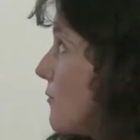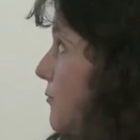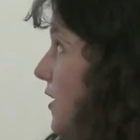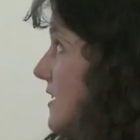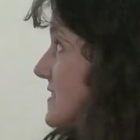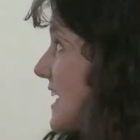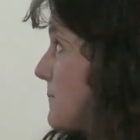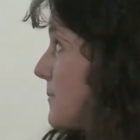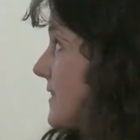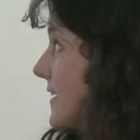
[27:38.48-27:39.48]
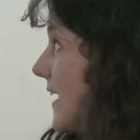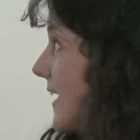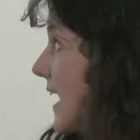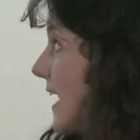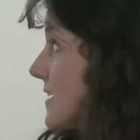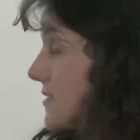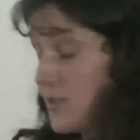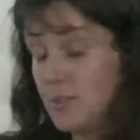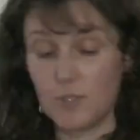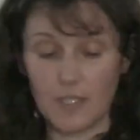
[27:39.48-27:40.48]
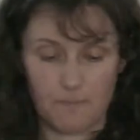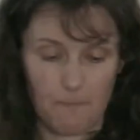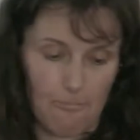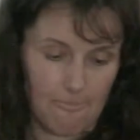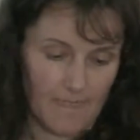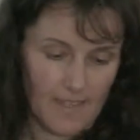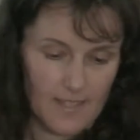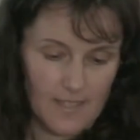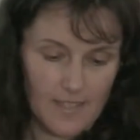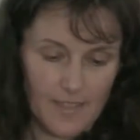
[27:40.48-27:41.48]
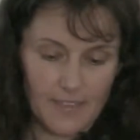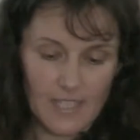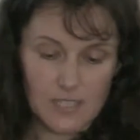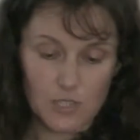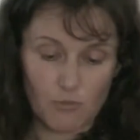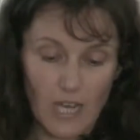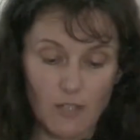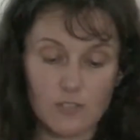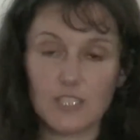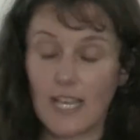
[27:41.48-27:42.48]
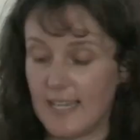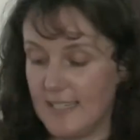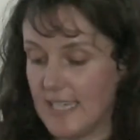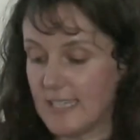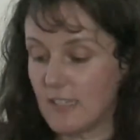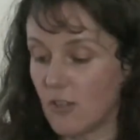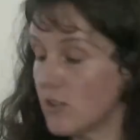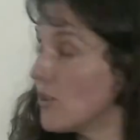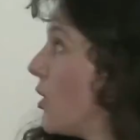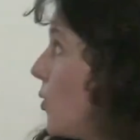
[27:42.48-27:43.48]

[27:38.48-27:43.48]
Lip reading: For example, the Diana tuna. These grounds are yet not